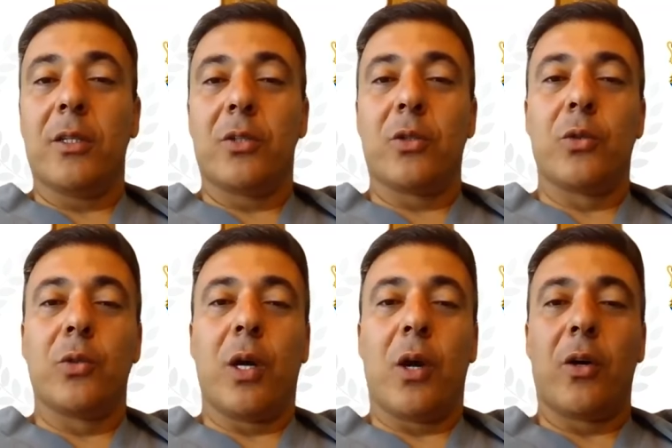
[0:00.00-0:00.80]

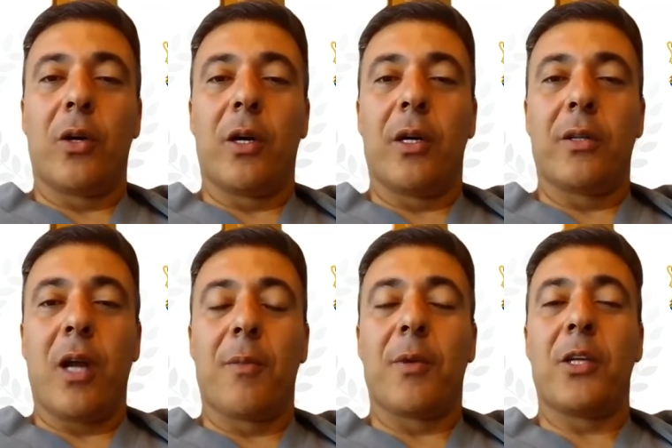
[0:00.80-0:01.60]
into our uh,
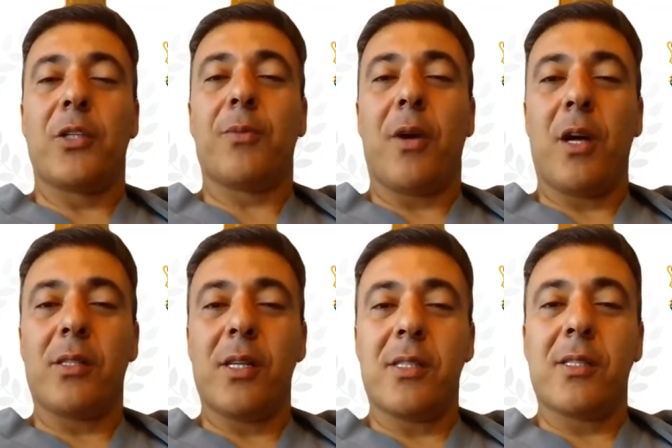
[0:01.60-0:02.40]
nomination
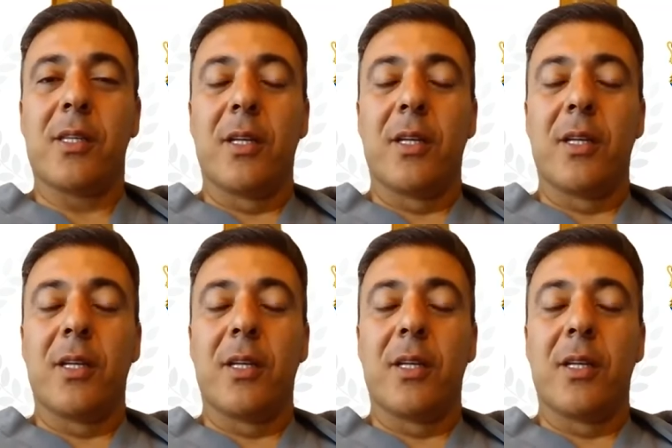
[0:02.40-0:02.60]
process,